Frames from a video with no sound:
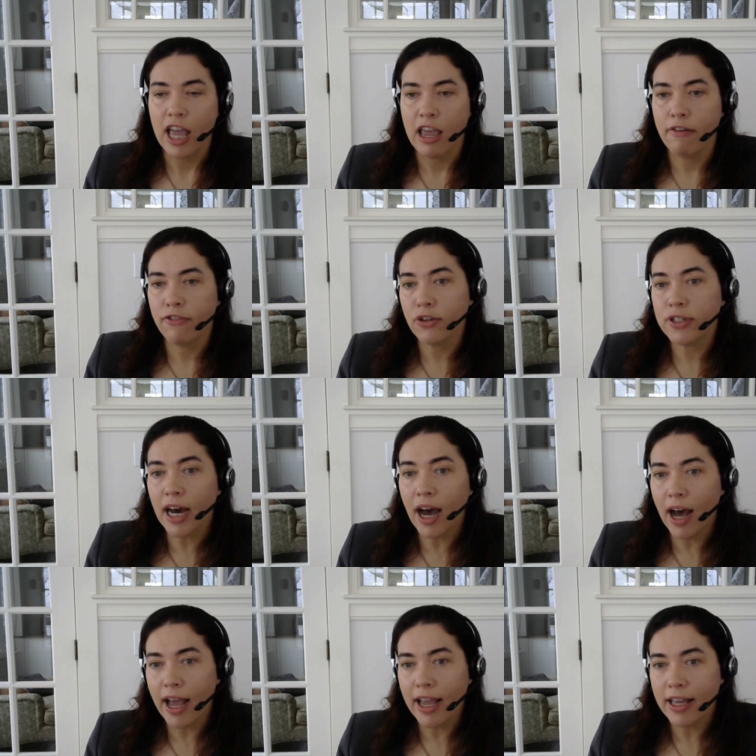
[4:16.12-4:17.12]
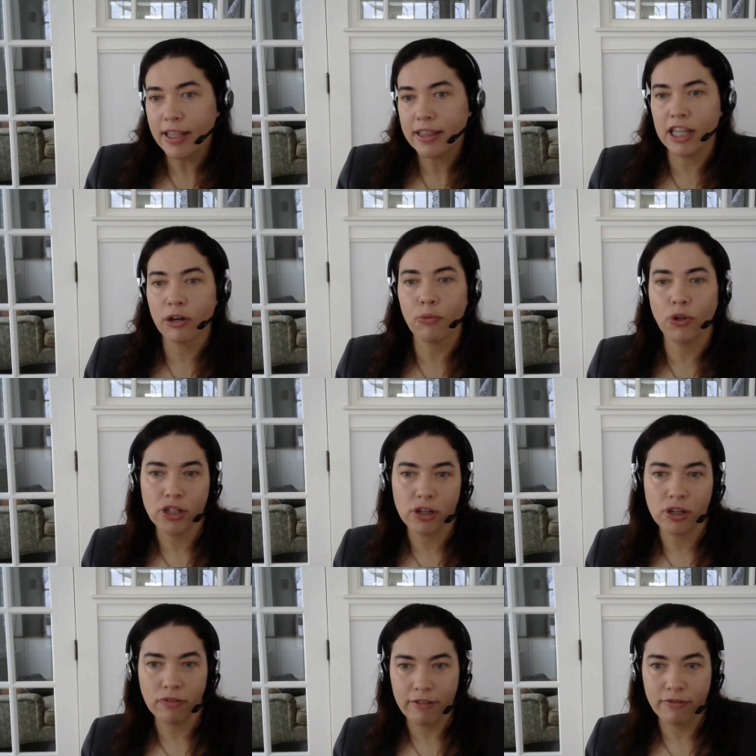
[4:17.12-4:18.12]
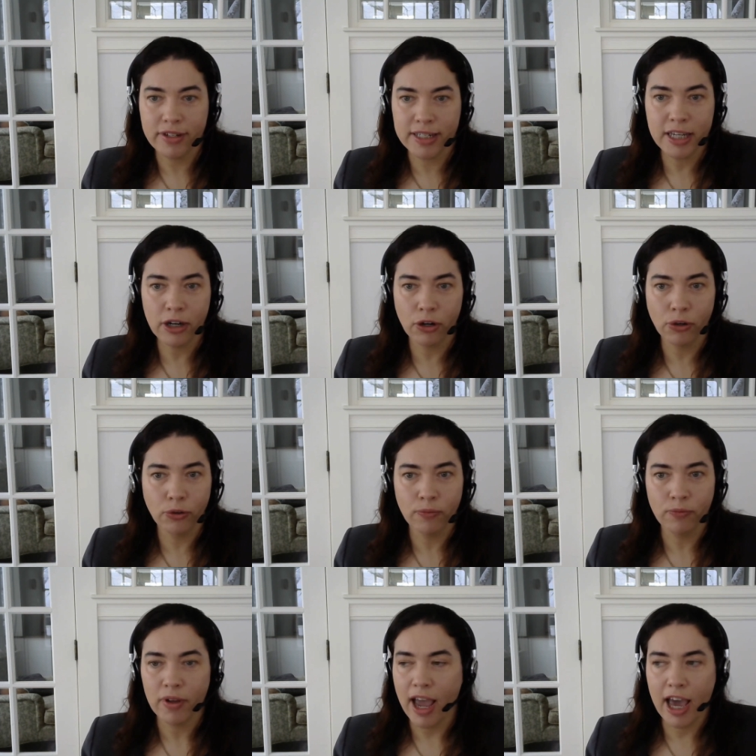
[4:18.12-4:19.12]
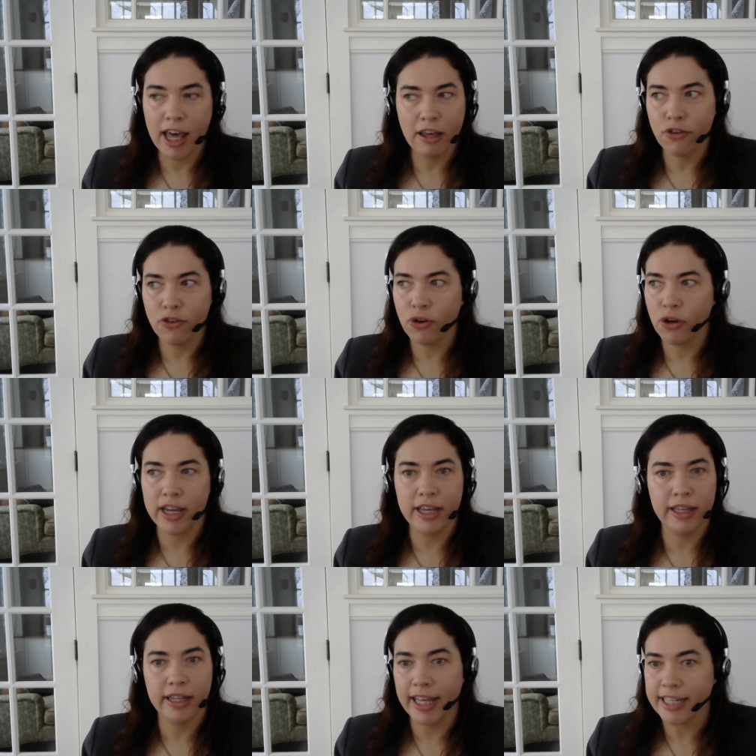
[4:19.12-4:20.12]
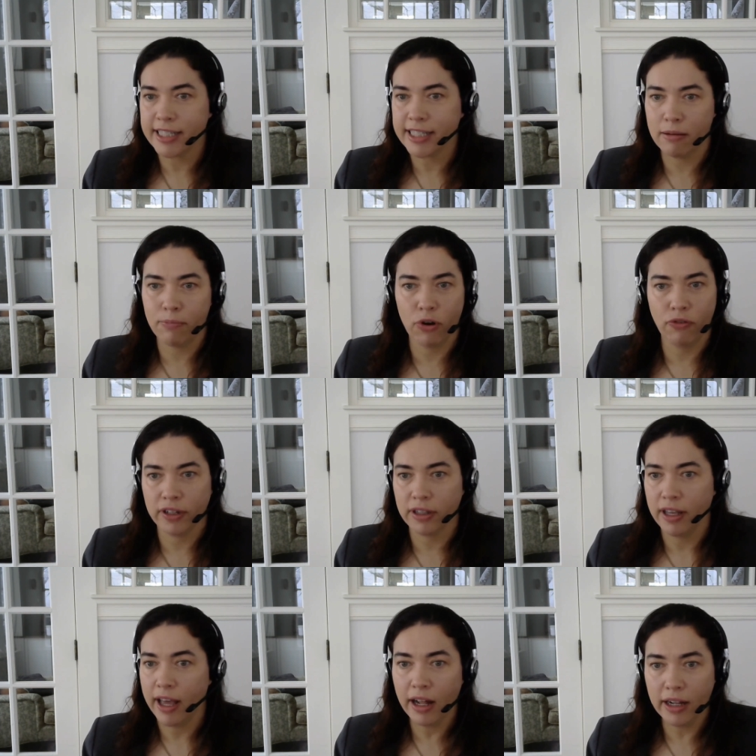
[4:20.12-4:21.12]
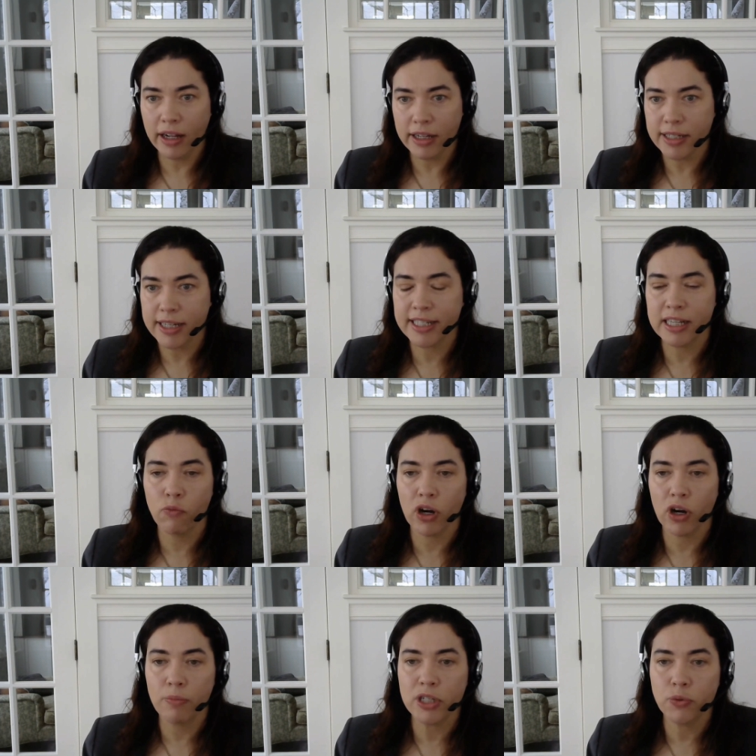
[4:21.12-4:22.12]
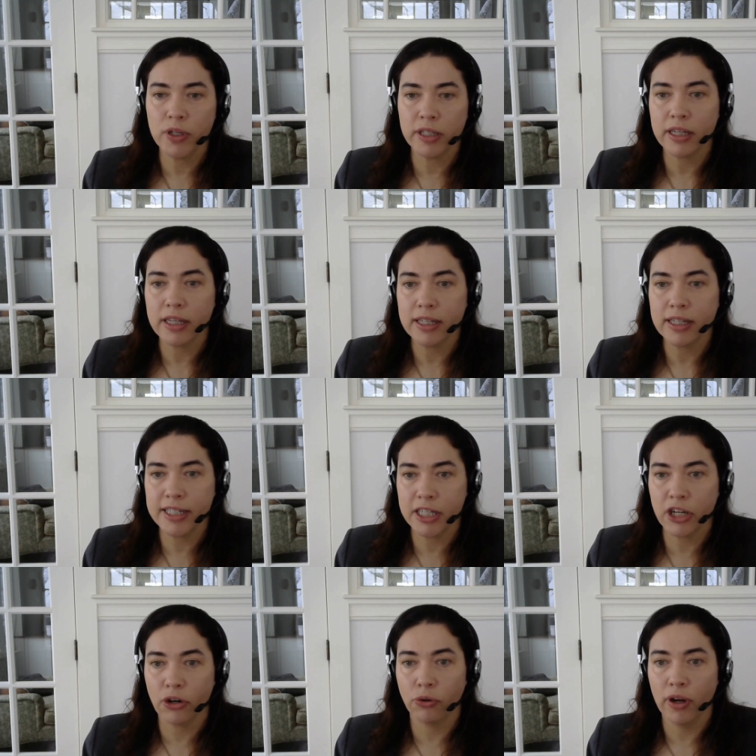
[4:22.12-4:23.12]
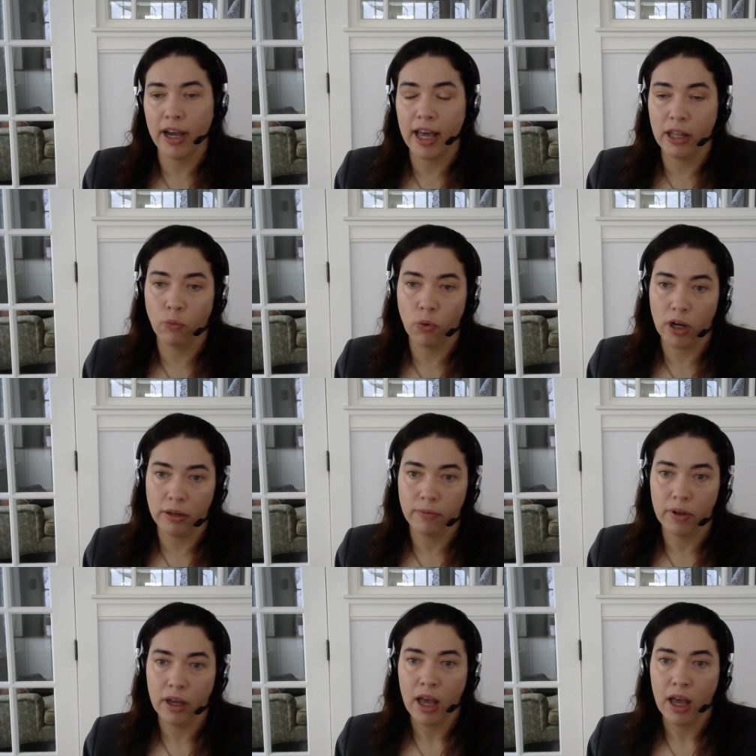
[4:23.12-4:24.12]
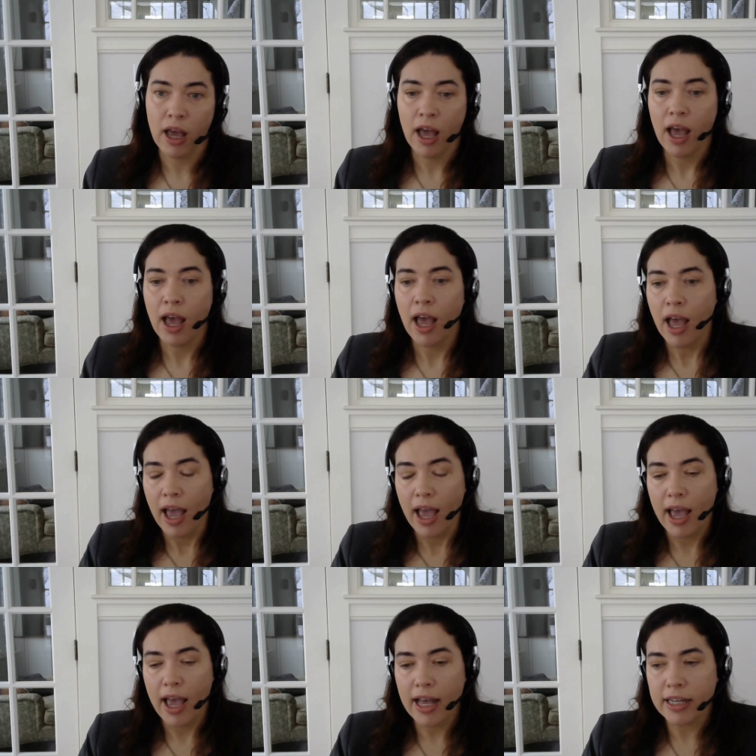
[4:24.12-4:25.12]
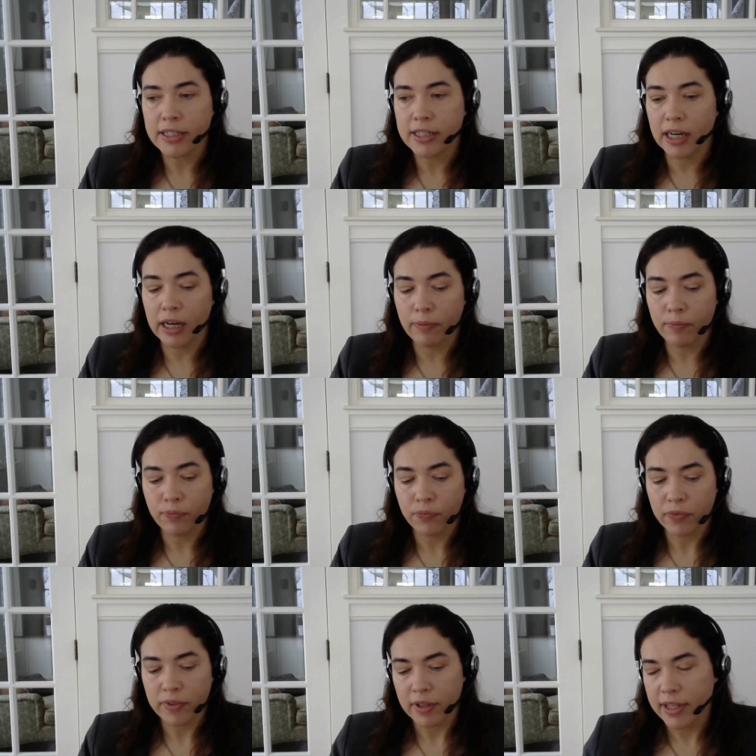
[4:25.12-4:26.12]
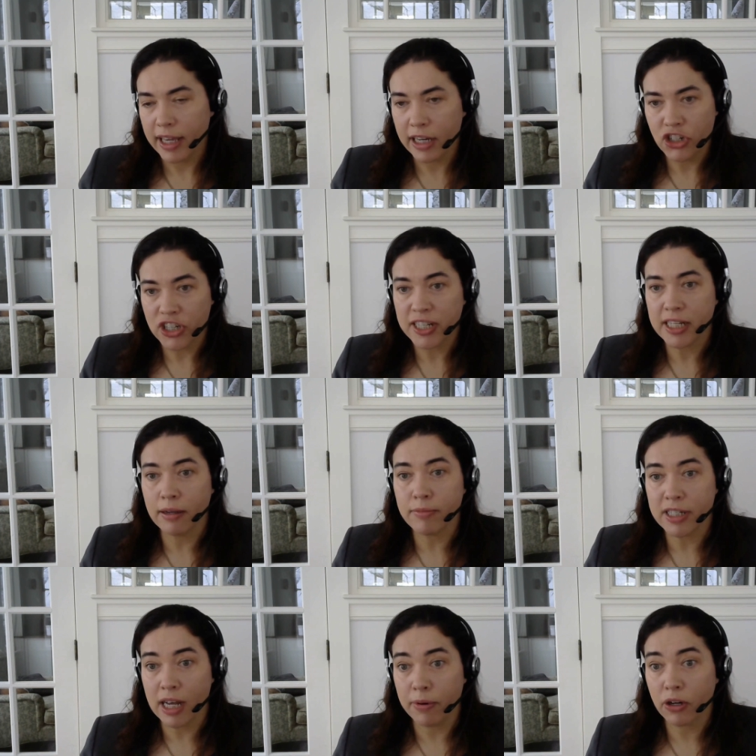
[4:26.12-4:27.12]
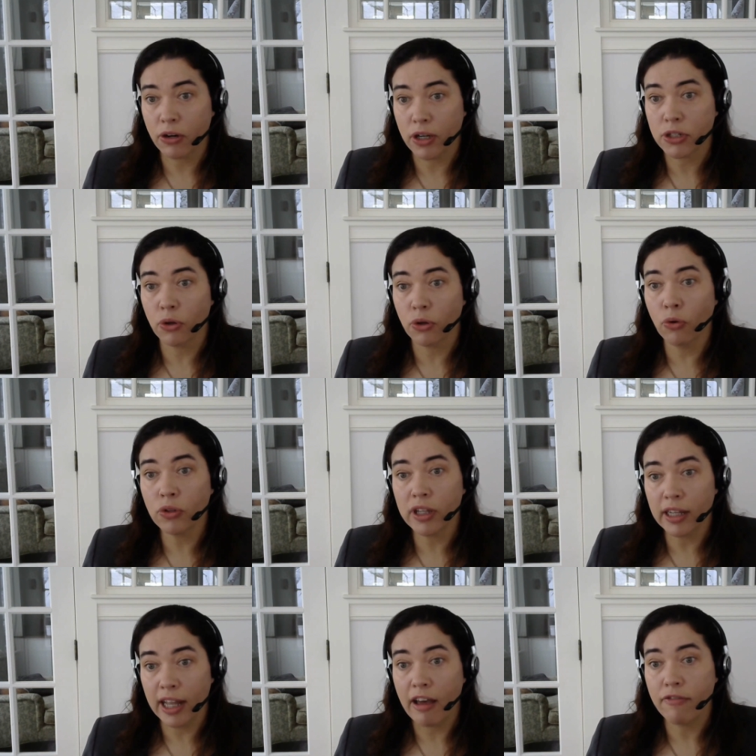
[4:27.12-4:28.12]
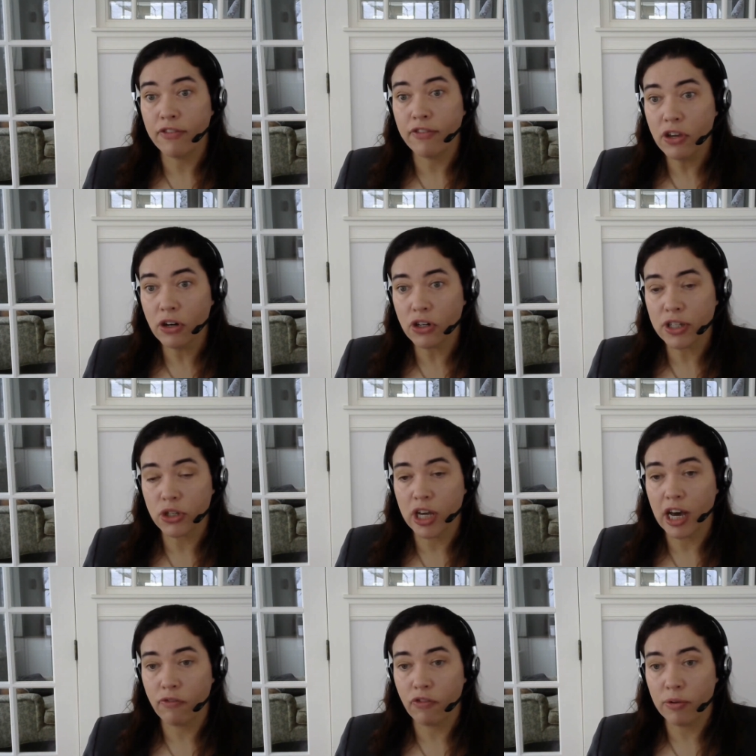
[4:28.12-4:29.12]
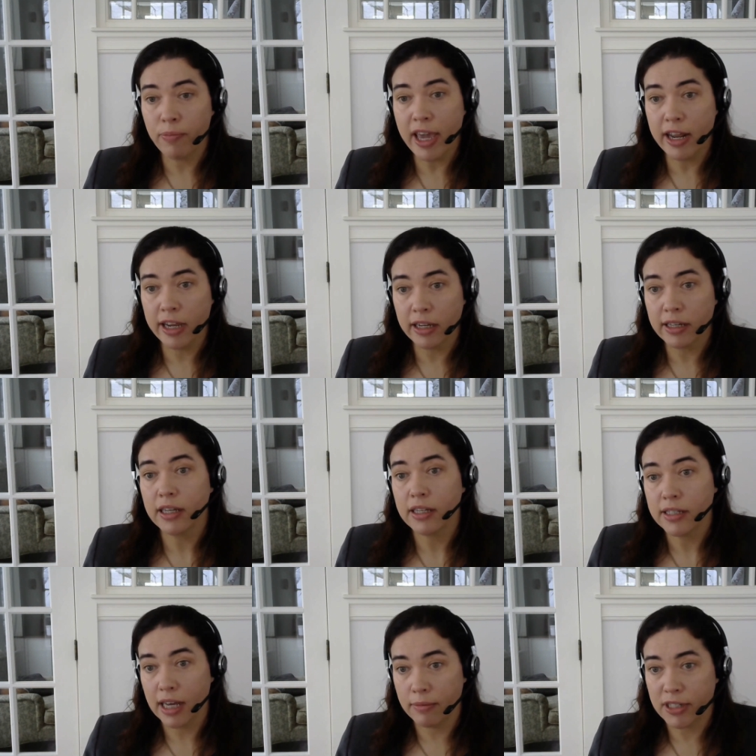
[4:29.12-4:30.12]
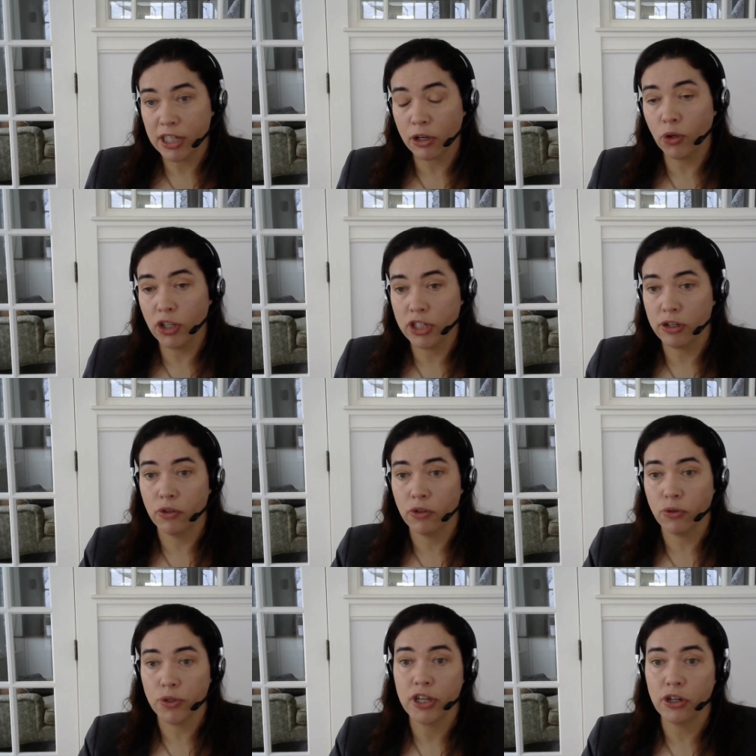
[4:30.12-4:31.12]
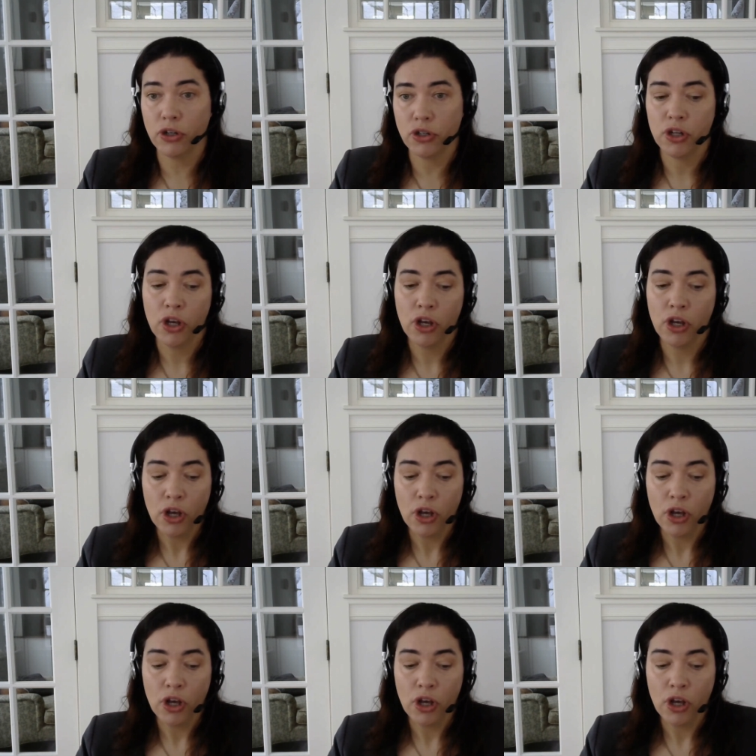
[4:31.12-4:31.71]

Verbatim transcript: If you die, then the quality of life is 0. And if you are in a less than perfect health, it's somewhere between 0 and 1. And um, then it just sums up across all the life years that you have remaining times the quality of those years.